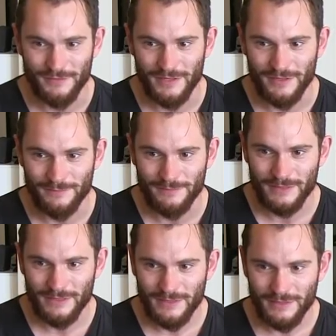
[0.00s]
of um,
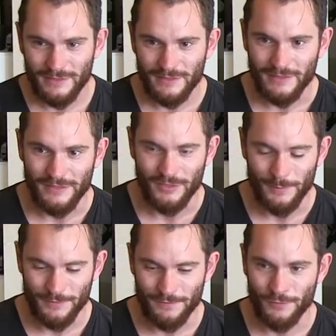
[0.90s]
in
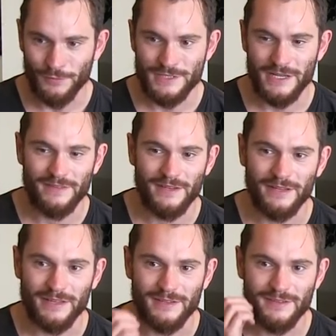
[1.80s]
terms of 4chan, then
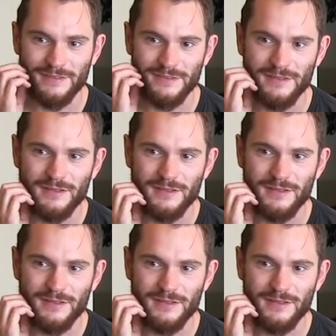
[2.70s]
I guess